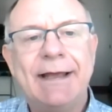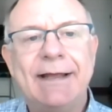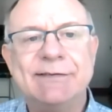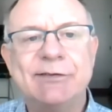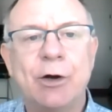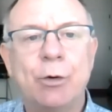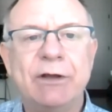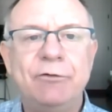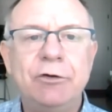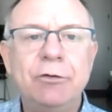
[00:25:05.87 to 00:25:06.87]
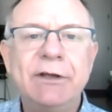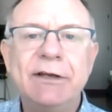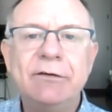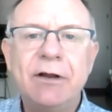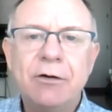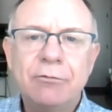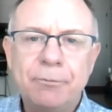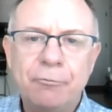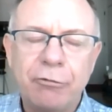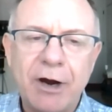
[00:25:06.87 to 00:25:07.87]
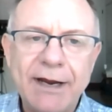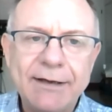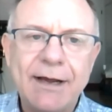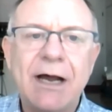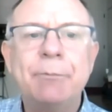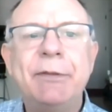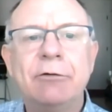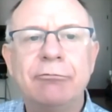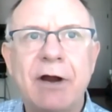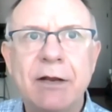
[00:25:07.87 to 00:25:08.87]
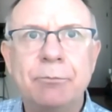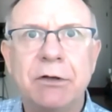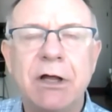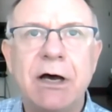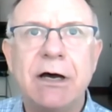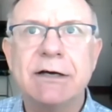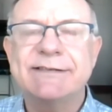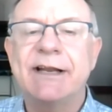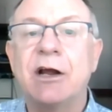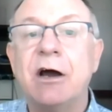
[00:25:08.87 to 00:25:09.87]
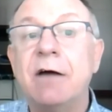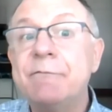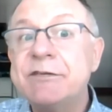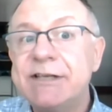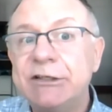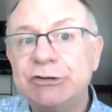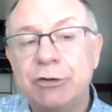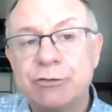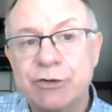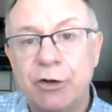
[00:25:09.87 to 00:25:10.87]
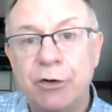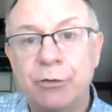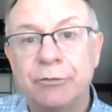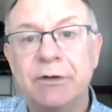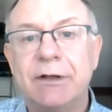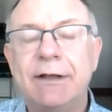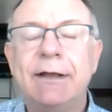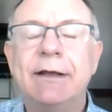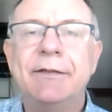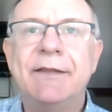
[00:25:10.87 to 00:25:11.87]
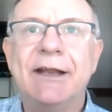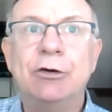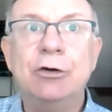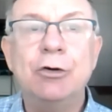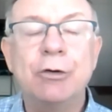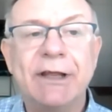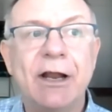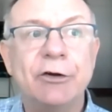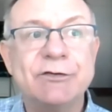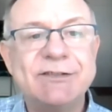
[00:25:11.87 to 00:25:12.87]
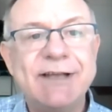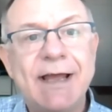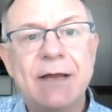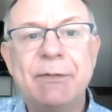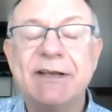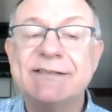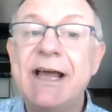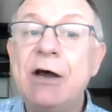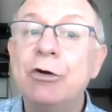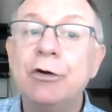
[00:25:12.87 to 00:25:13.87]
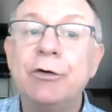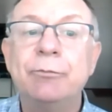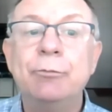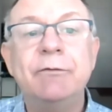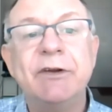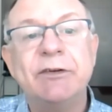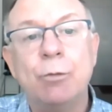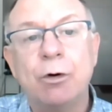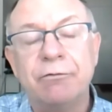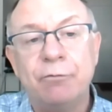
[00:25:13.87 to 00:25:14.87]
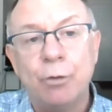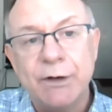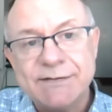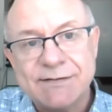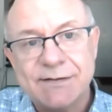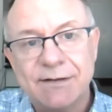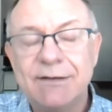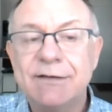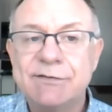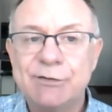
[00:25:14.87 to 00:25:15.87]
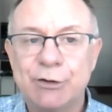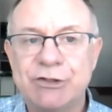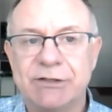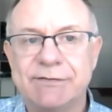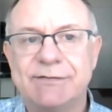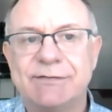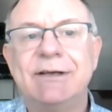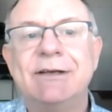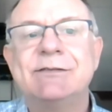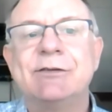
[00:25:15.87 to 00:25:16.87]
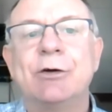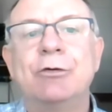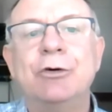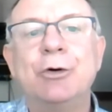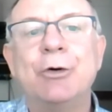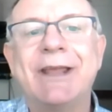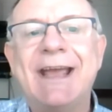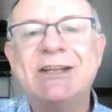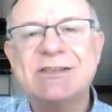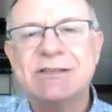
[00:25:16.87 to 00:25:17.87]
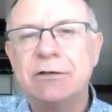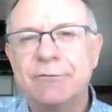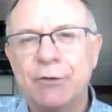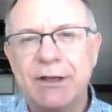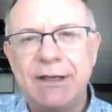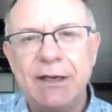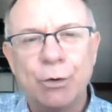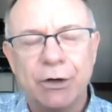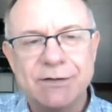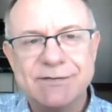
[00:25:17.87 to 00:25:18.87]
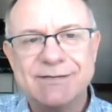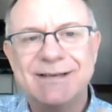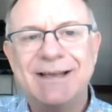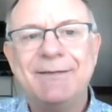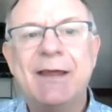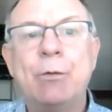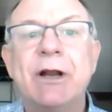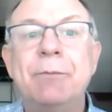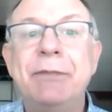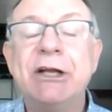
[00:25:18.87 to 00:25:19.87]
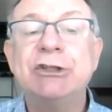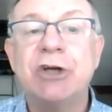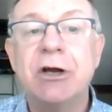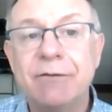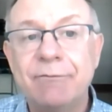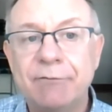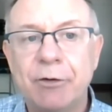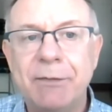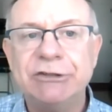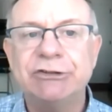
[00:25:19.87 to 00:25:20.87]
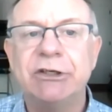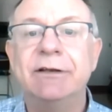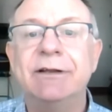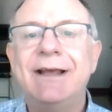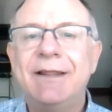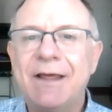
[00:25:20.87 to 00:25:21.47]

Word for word: And so if you can write copy and write blogs in a conversational tone that Google can understand, because now Google is moving to more voice searches. So Google can't just look for keywords. They want a big chunk of information.